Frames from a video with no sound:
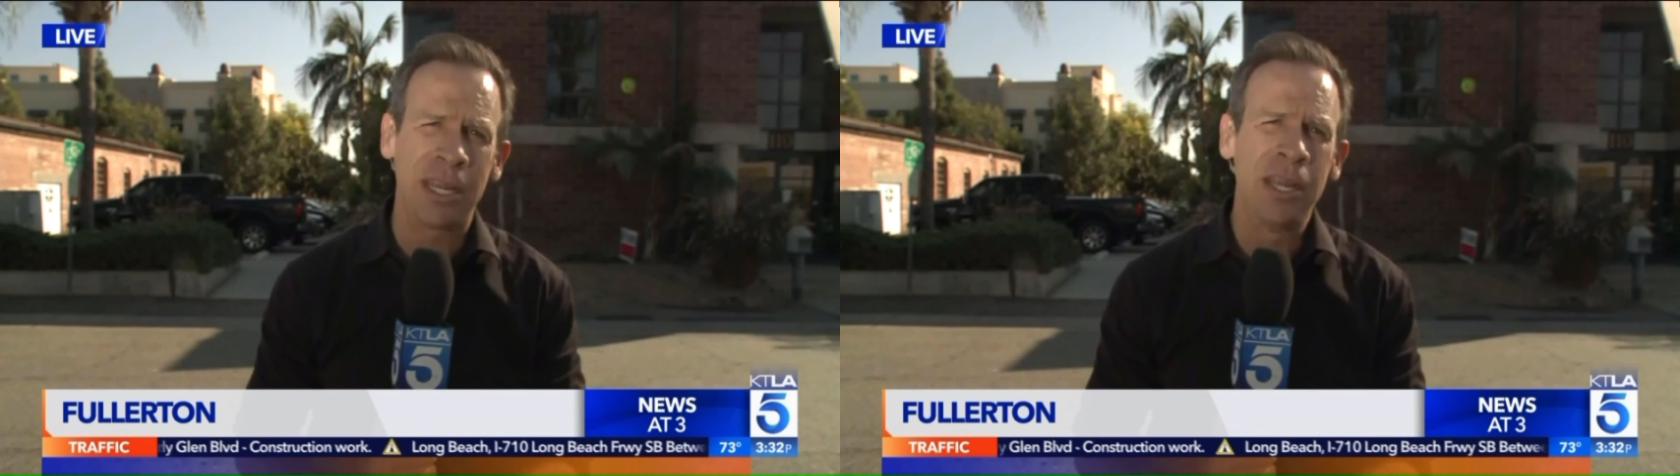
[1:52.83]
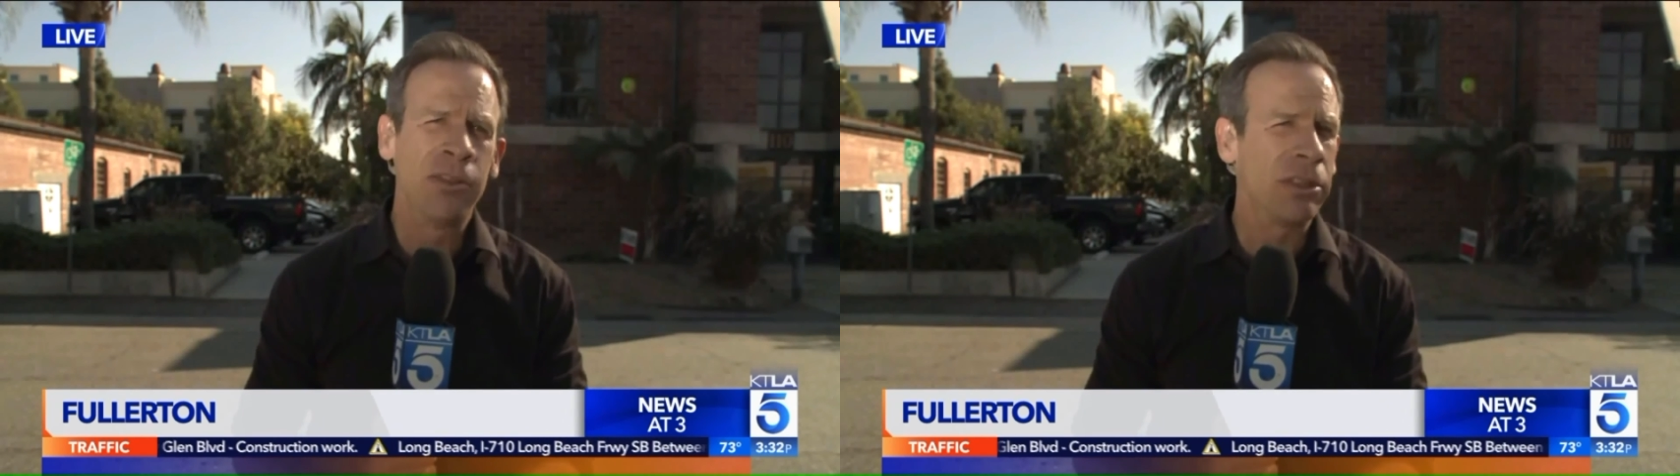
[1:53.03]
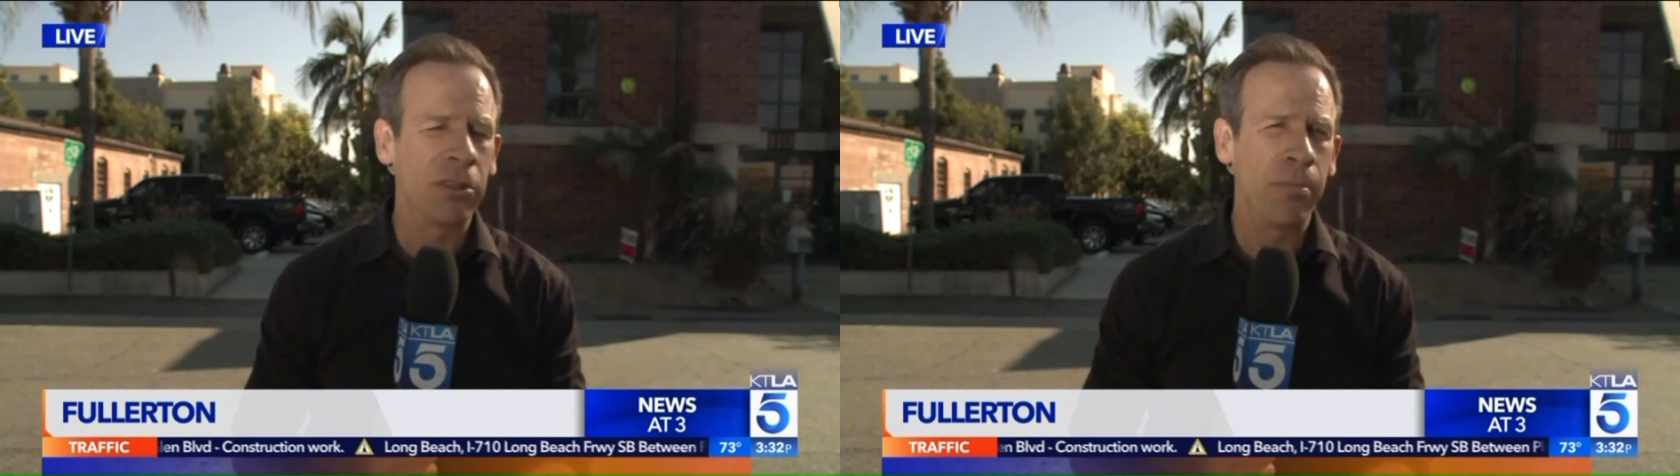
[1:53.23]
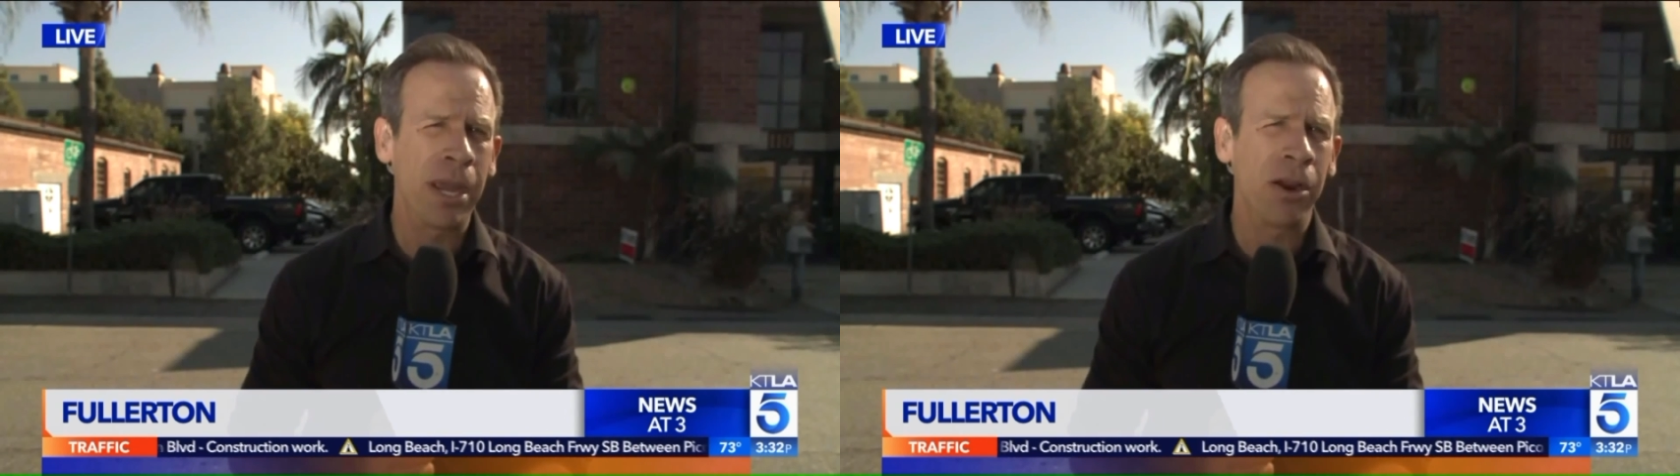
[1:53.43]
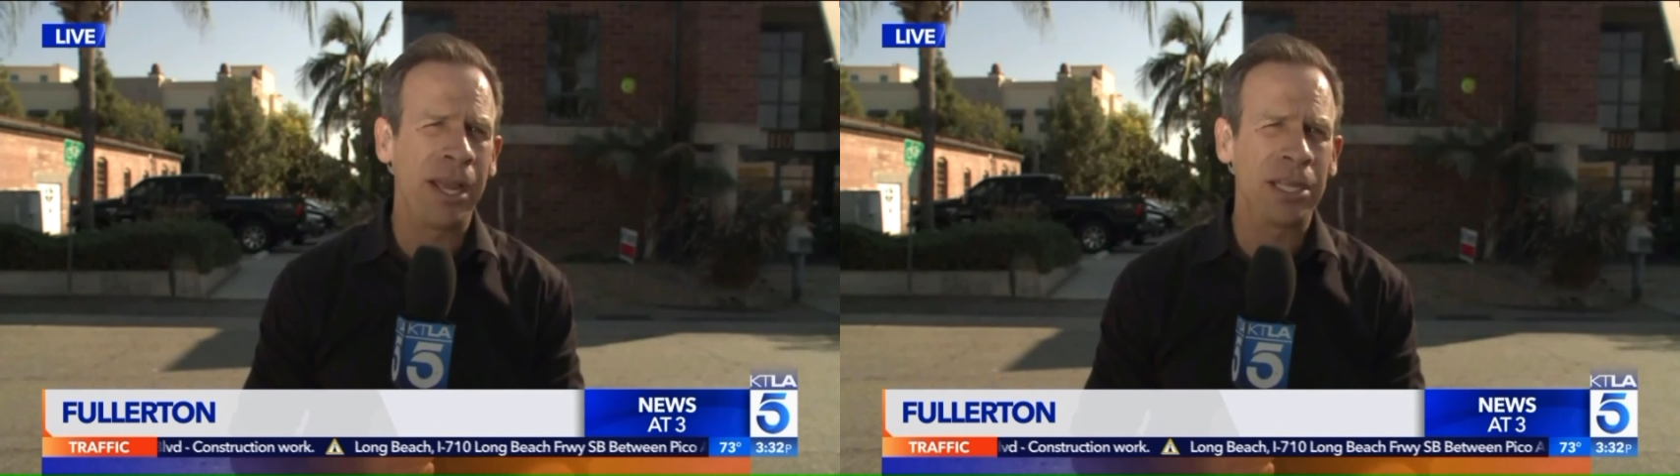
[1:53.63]
that the mayor
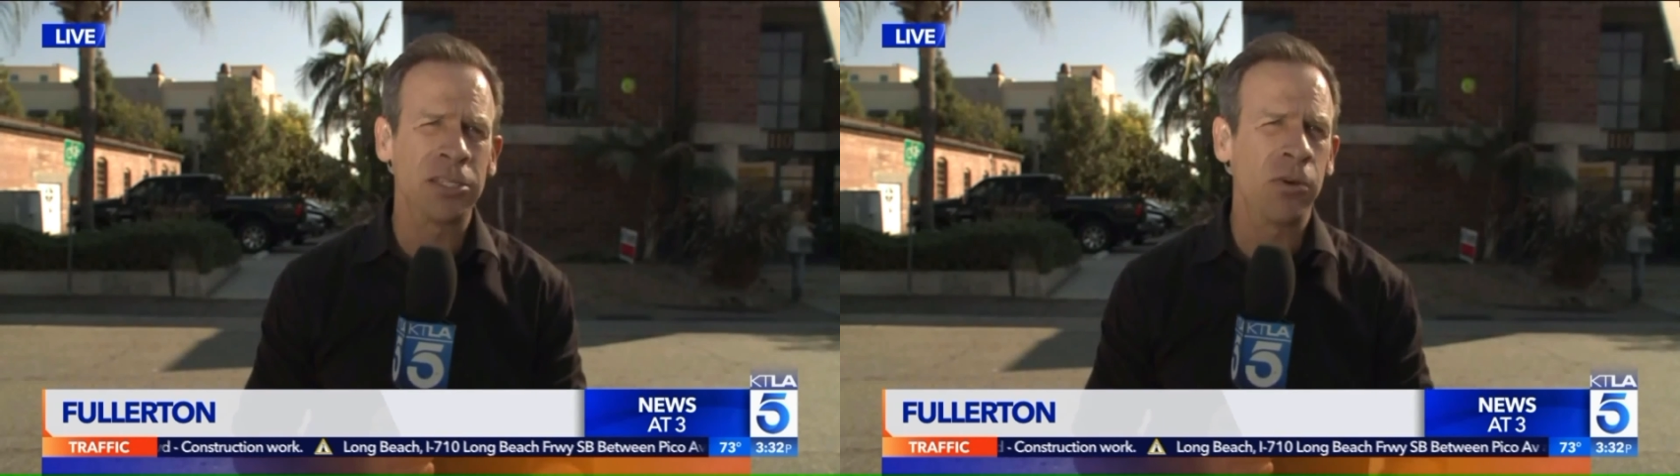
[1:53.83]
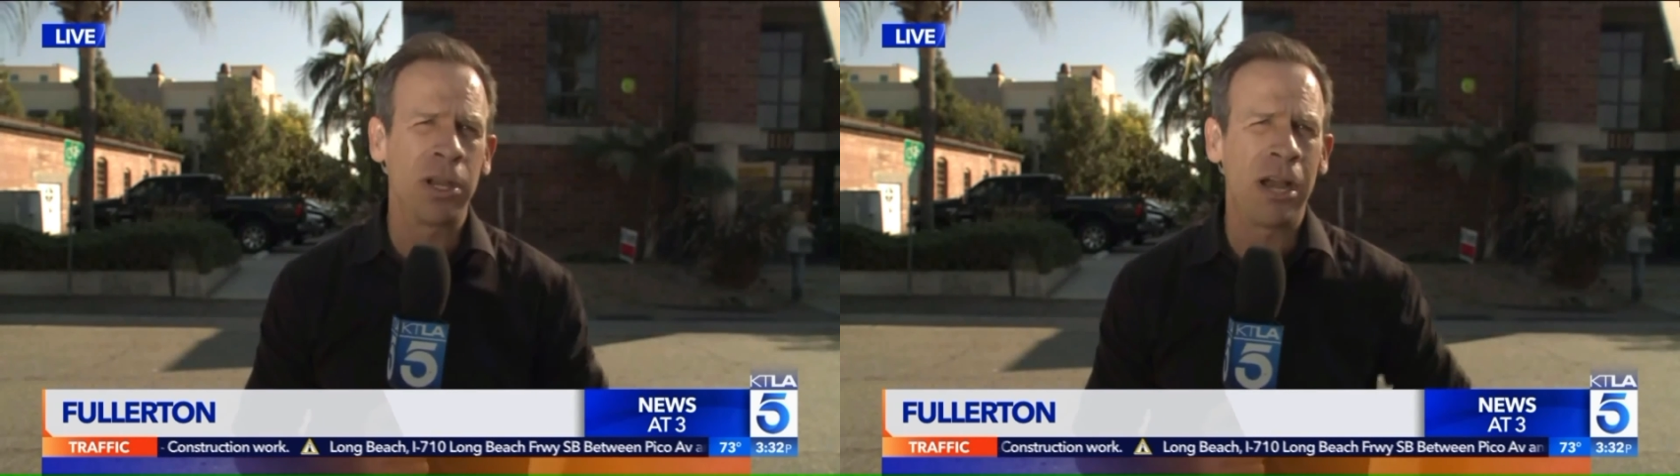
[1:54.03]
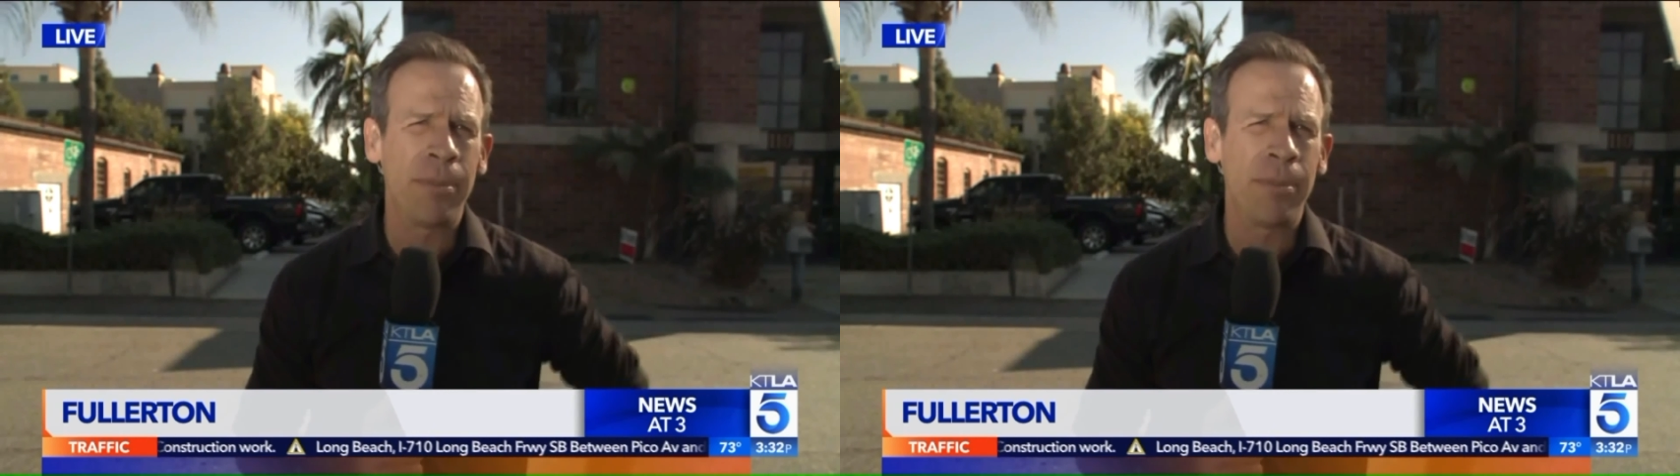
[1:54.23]
has no comment